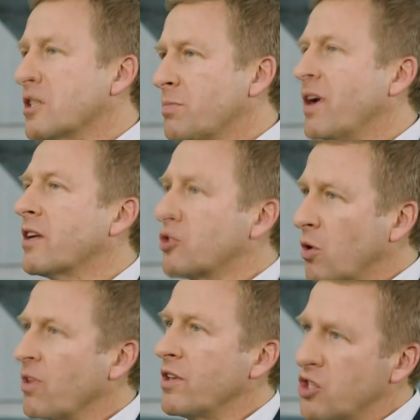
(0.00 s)
expect
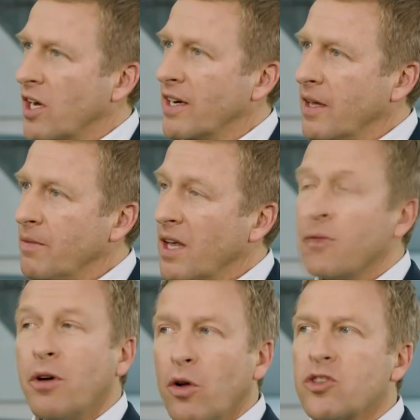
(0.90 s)
growth in China,
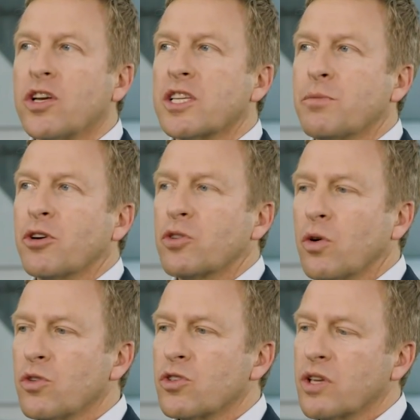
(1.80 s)
and we also expect
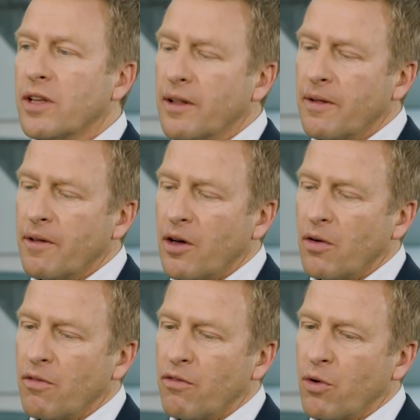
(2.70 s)
growth uh,
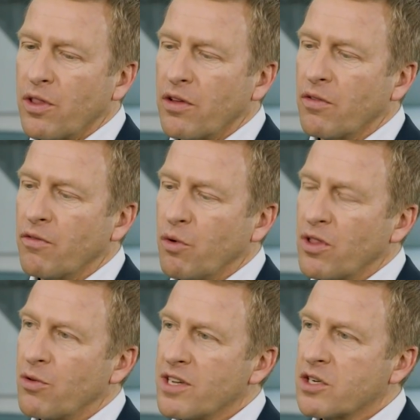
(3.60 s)
uh, for the
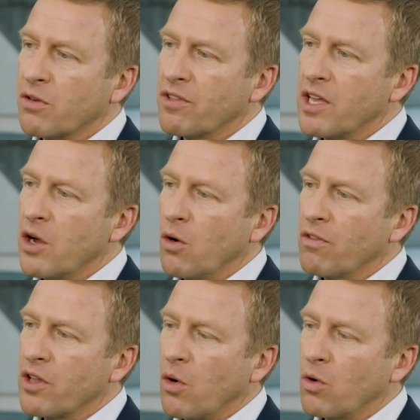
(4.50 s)
for the rest of the year
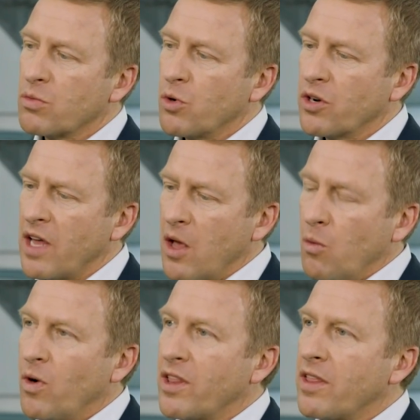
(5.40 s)
over the whole world.
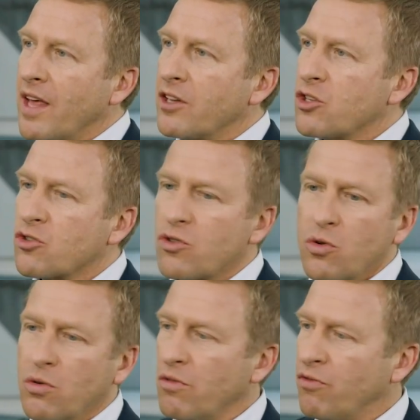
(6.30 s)
Whether that is
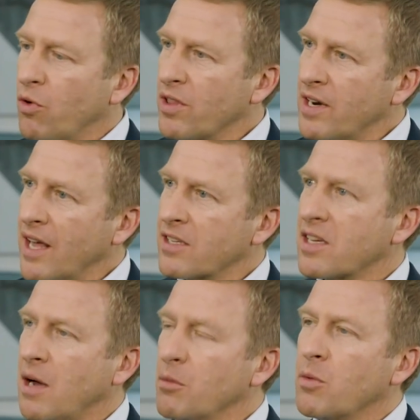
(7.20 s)
true for the
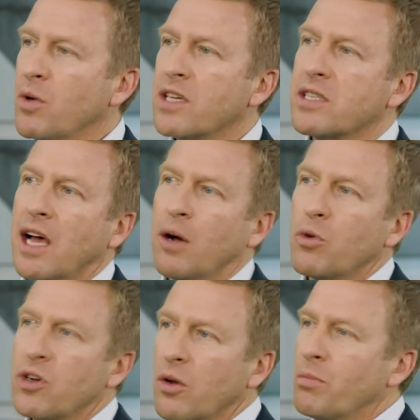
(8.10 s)
next coming weeks, I
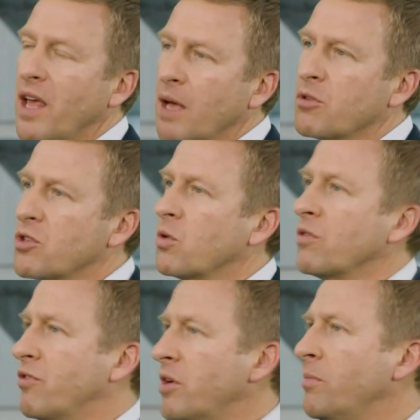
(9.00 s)
would not be able to
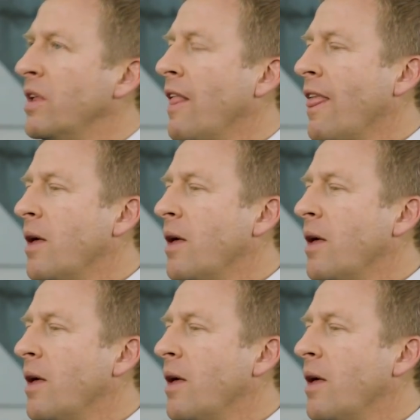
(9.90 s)
confirm